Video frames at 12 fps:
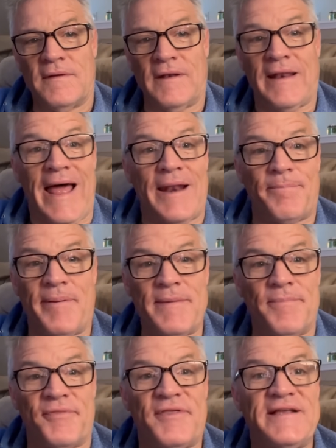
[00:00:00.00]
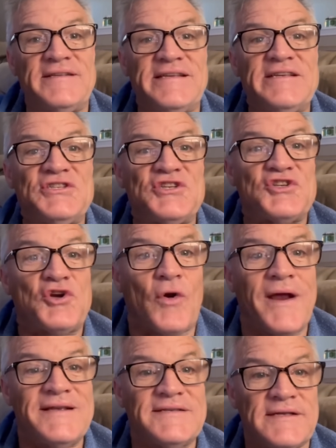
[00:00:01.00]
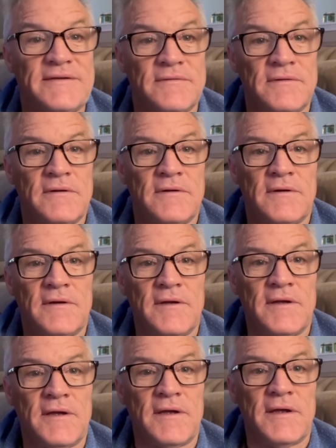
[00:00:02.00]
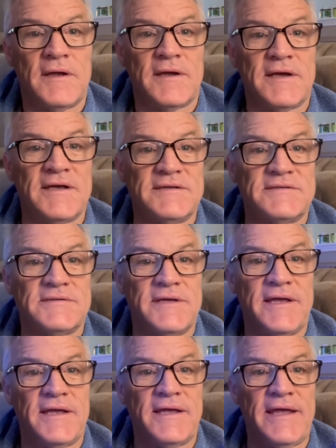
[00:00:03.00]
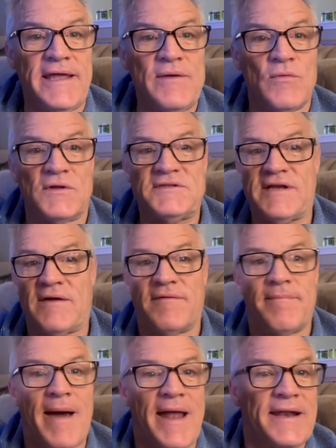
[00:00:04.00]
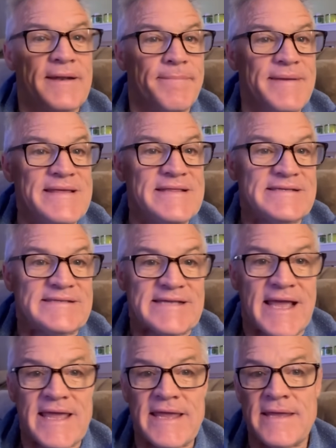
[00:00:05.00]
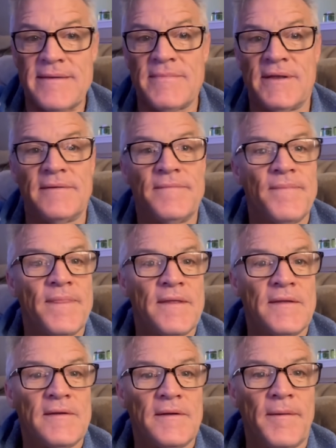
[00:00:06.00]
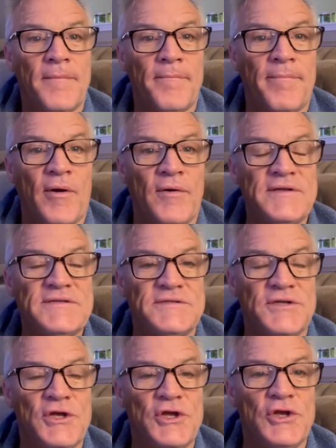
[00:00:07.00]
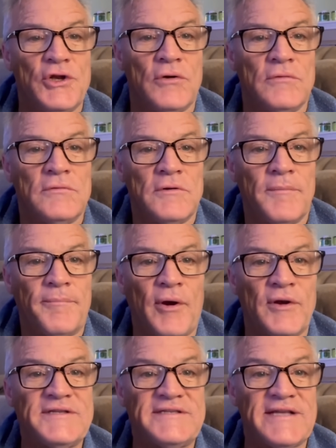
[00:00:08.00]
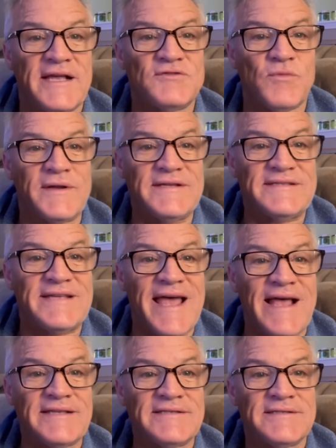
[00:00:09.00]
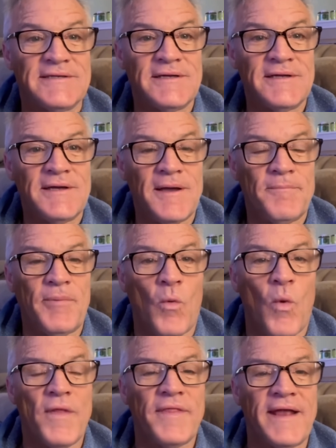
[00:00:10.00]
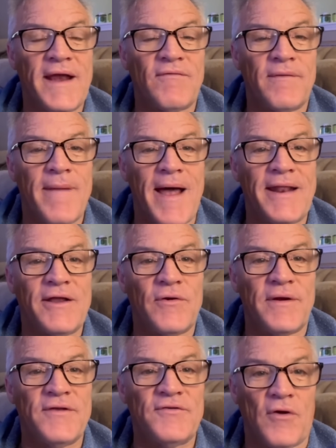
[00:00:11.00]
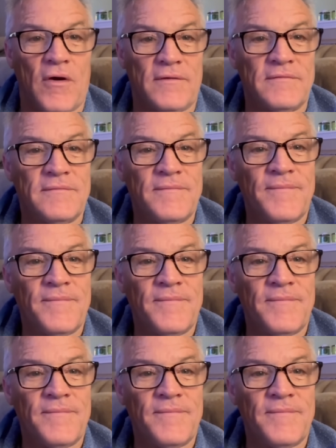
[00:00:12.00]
A lot of people think he's just crazy because he wants everybody to be the same. And Bernie's, you know, Bernie says what he says, but one thing everybody agrees on.